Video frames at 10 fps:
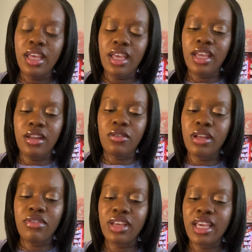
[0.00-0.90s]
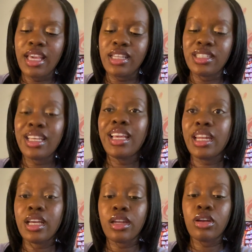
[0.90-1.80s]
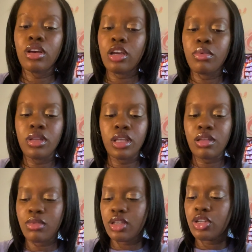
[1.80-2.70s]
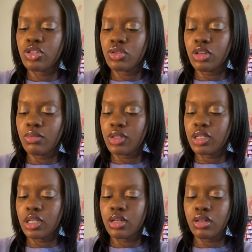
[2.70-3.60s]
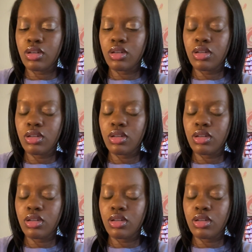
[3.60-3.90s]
and I don't have a case, and I gotta hurry up and get me a screen protector.